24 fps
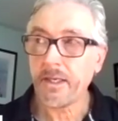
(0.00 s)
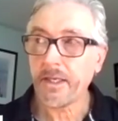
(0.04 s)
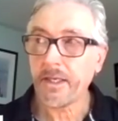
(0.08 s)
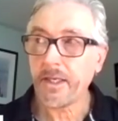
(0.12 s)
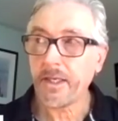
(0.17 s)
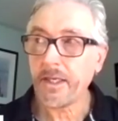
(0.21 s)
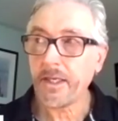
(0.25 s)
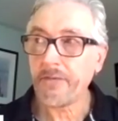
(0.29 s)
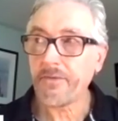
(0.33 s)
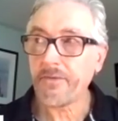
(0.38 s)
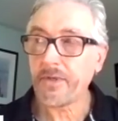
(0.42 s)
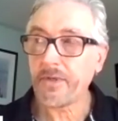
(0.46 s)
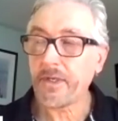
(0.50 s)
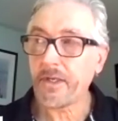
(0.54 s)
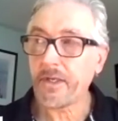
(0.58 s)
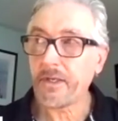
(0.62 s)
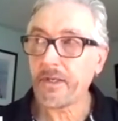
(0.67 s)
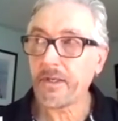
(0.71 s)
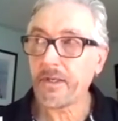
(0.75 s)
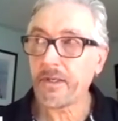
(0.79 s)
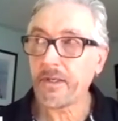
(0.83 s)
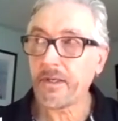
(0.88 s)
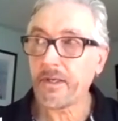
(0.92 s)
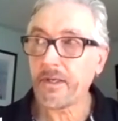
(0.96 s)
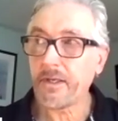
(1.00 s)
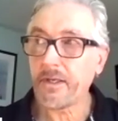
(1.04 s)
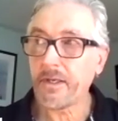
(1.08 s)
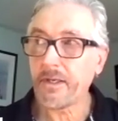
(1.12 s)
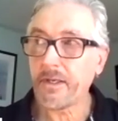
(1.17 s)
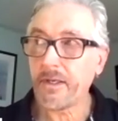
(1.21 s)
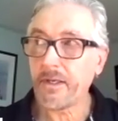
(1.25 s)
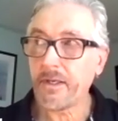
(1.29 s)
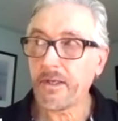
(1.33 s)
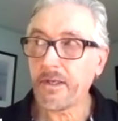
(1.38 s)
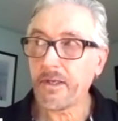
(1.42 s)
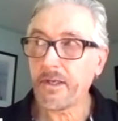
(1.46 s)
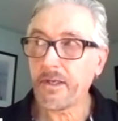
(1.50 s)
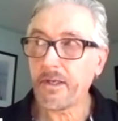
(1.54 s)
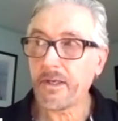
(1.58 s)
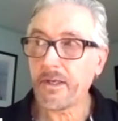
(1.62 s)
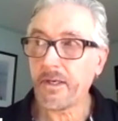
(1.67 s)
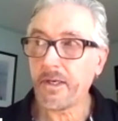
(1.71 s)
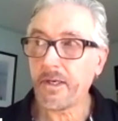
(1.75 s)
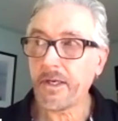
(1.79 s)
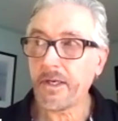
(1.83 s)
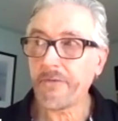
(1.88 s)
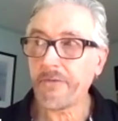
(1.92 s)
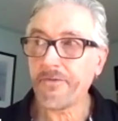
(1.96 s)
even
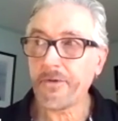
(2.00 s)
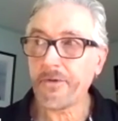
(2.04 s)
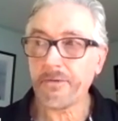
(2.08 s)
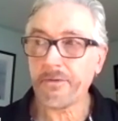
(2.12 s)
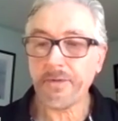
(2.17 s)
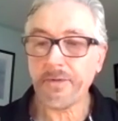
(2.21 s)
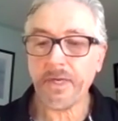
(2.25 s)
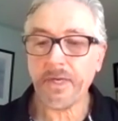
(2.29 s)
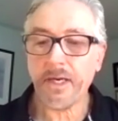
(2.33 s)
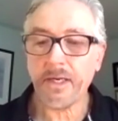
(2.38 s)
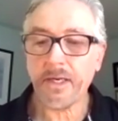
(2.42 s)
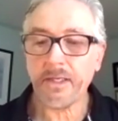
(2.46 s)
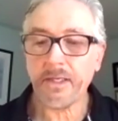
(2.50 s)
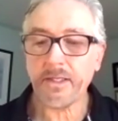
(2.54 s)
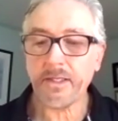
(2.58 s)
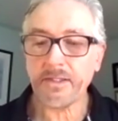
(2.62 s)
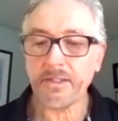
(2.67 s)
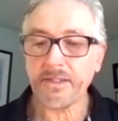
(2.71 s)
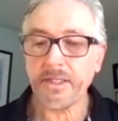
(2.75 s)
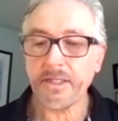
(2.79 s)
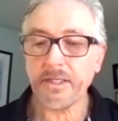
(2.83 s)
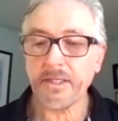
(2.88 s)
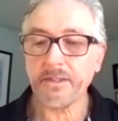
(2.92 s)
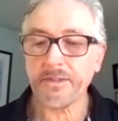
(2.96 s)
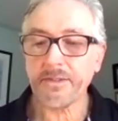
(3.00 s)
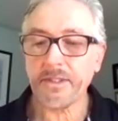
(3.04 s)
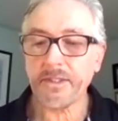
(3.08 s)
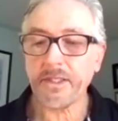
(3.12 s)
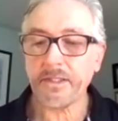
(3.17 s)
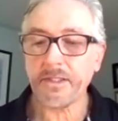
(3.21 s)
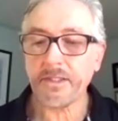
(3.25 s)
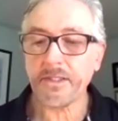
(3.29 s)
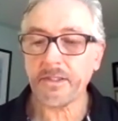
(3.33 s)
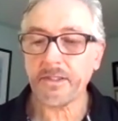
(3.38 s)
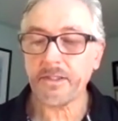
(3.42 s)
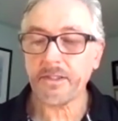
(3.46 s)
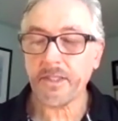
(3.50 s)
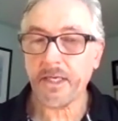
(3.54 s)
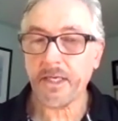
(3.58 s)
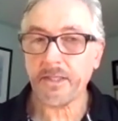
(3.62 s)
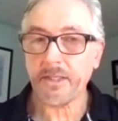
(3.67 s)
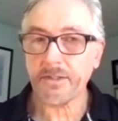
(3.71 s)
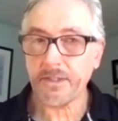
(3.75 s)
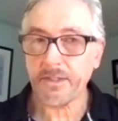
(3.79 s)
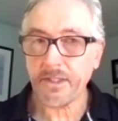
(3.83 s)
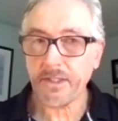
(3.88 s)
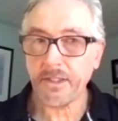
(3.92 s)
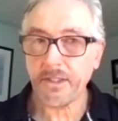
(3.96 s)
if you're not as guilty as the
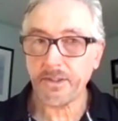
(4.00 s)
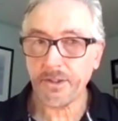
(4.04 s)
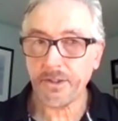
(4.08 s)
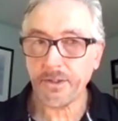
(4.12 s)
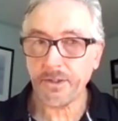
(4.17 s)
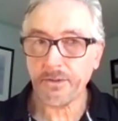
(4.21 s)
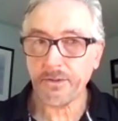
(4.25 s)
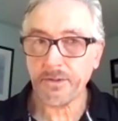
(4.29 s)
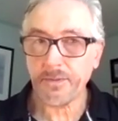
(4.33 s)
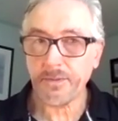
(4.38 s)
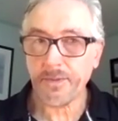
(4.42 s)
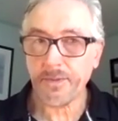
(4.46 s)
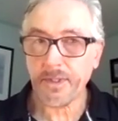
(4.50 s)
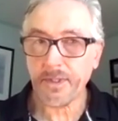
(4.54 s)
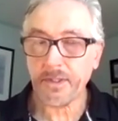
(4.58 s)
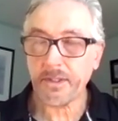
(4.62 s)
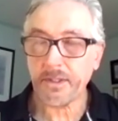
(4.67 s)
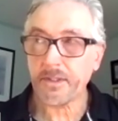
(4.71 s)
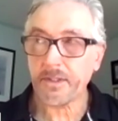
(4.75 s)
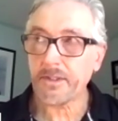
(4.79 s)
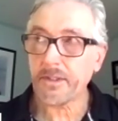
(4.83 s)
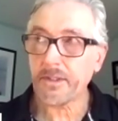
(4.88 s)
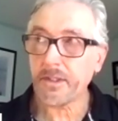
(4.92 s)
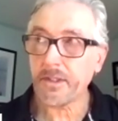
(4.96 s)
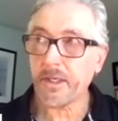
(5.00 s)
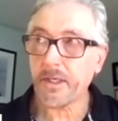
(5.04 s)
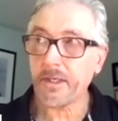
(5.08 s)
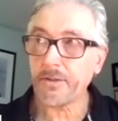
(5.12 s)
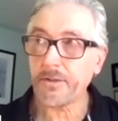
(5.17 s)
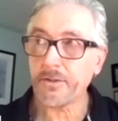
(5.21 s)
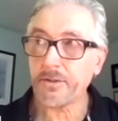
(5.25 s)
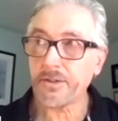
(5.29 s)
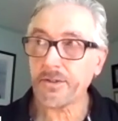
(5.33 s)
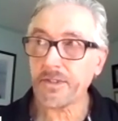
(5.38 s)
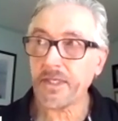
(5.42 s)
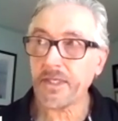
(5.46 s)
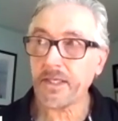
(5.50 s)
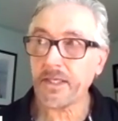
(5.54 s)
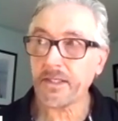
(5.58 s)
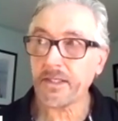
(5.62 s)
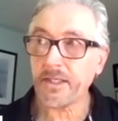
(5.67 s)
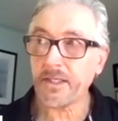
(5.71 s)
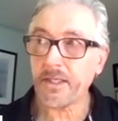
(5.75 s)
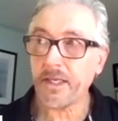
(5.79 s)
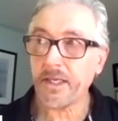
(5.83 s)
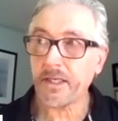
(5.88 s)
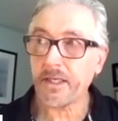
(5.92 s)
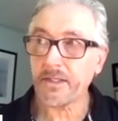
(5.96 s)
child sees you as being, to understand
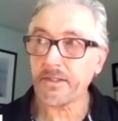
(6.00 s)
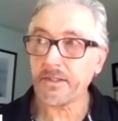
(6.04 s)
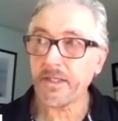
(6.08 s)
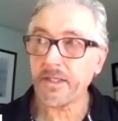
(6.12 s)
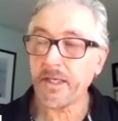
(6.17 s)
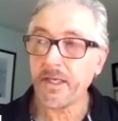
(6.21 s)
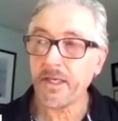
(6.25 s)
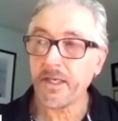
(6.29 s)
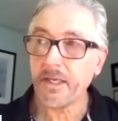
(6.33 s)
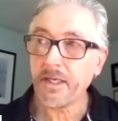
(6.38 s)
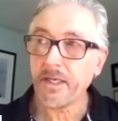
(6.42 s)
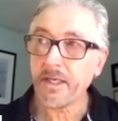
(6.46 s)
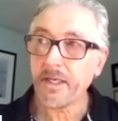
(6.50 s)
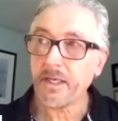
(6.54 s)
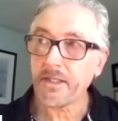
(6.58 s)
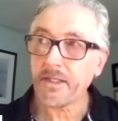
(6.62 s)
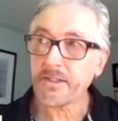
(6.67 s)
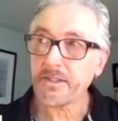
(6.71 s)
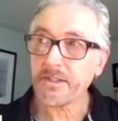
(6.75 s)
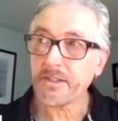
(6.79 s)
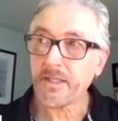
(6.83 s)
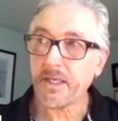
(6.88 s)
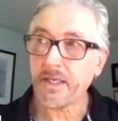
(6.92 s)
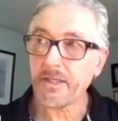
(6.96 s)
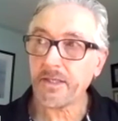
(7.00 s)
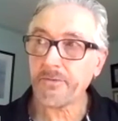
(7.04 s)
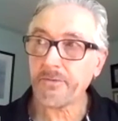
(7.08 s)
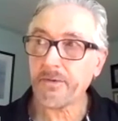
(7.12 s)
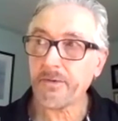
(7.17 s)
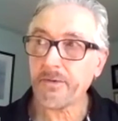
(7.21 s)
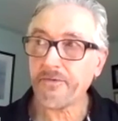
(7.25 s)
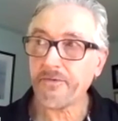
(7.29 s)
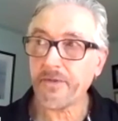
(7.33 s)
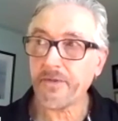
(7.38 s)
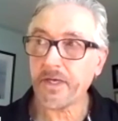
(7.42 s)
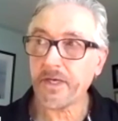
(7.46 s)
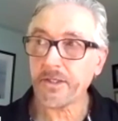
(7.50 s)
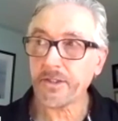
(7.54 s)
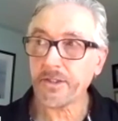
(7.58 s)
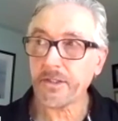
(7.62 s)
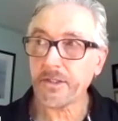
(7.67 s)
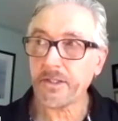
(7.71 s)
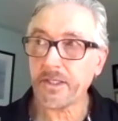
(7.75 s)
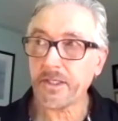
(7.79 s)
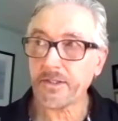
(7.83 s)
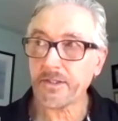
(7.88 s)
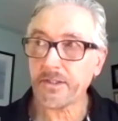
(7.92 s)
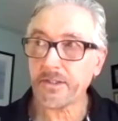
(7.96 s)
it as it's not a
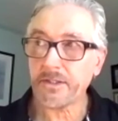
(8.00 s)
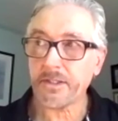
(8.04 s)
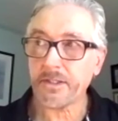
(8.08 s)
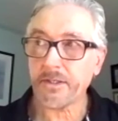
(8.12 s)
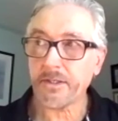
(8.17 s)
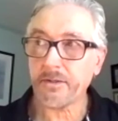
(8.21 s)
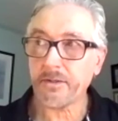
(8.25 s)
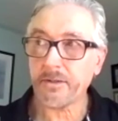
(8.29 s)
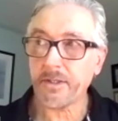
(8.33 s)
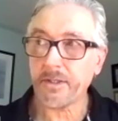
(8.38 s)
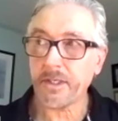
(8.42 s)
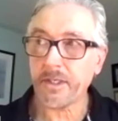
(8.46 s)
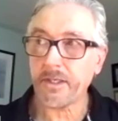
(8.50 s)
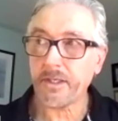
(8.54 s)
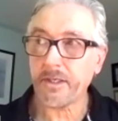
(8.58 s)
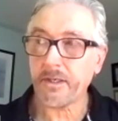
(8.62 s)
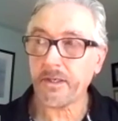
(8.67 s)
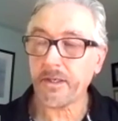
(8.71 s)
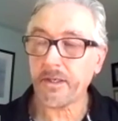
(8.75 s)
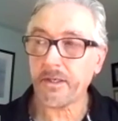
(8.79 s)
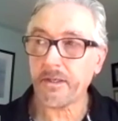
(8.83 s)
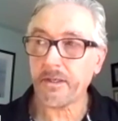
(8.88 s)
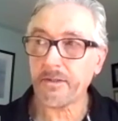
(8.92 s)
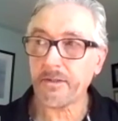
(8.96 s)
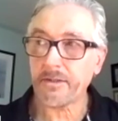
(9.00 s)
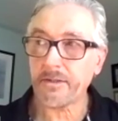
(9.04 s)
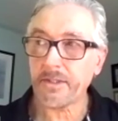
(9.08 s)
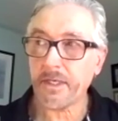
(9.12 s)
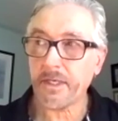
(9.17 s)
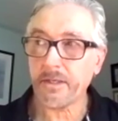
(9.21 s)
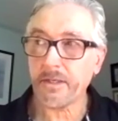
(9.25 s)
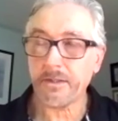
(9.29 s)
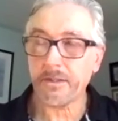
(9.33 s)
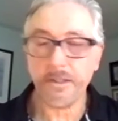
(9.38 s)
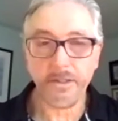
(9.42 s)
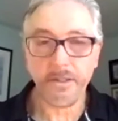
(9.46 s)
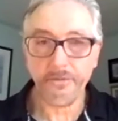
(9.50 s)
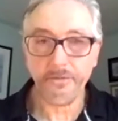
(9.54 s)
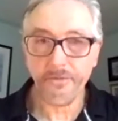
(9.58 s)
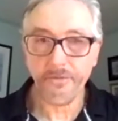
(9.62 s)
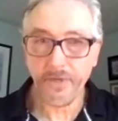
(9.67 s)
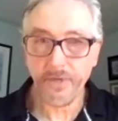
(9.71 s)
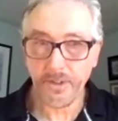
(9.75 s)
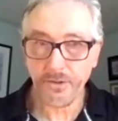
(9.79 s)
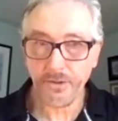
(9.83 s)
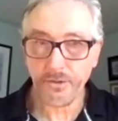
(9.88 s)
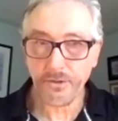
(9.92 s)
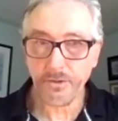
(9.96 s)
reflection necessarily entirely of
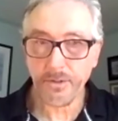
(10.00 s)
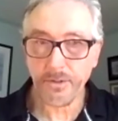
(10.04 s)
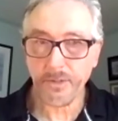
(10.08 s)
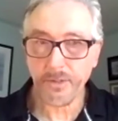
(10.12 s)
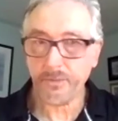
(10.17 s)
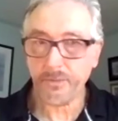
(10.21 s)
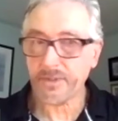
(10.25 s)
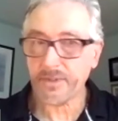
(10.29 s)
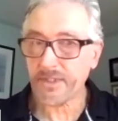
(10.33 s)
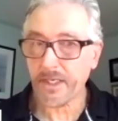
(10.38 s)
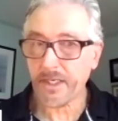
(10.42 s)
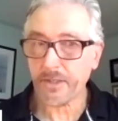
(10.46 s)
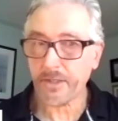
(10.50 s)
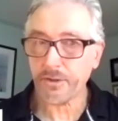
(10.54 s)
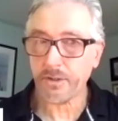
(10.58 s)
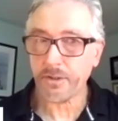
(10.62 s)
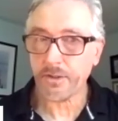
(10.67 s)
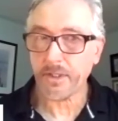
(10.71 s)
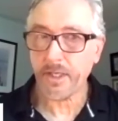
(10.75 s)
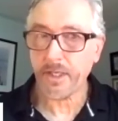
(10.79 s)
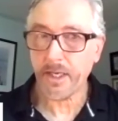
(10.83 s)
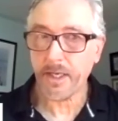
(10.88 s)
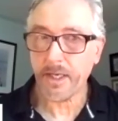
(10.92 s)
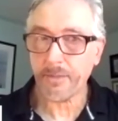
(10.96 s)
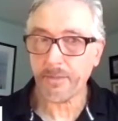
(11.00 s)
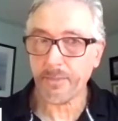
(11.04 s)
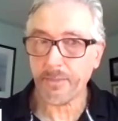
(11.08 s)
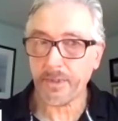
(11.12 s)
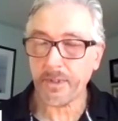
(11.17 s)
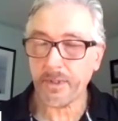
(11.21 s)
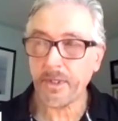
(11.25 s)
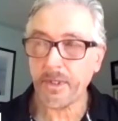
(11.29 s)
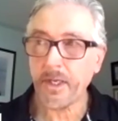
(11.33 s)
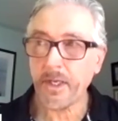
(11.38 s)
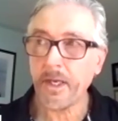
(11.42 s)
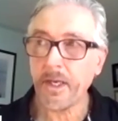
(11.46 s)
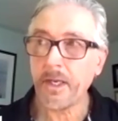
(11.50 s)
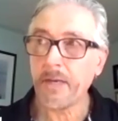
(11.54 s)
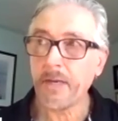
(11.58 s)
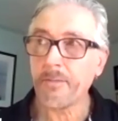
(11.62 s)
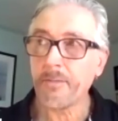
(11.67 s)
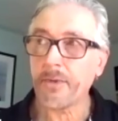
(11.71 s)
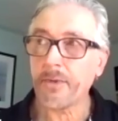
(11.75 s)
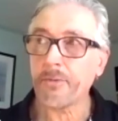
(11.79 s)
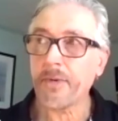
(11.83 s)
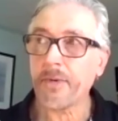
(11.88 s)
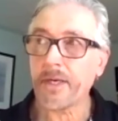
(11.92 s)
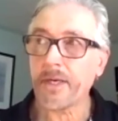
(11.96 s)
history, what's actually happened,
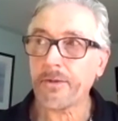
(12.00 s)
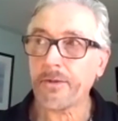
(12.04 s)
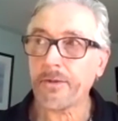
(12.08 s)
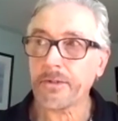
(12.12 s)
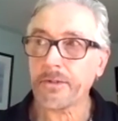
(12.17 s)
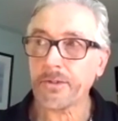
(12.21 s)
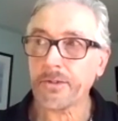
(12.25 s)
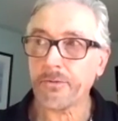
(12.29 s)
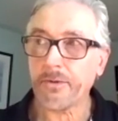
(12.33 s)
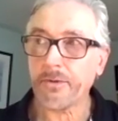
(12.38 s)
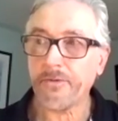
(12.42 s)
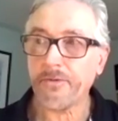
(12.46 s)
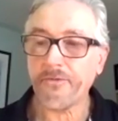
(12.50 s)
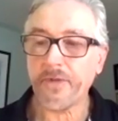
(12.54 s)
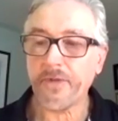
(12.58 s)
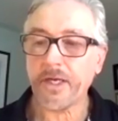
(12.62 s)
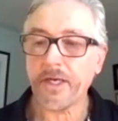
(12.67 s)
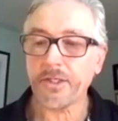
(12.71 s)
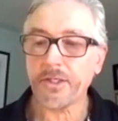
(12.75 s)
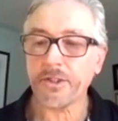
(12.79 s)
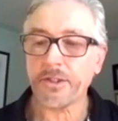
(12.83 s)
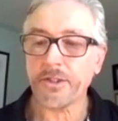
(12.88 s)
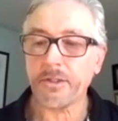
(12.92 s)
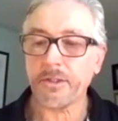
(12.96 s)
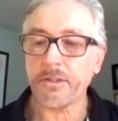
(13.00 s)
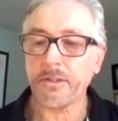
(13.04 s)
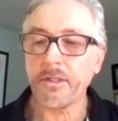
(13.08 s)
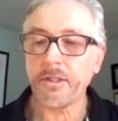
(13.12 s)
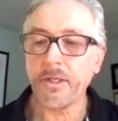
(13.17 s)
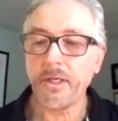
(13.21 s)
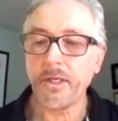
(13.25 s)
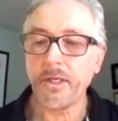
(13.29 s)
but rather it's a reflection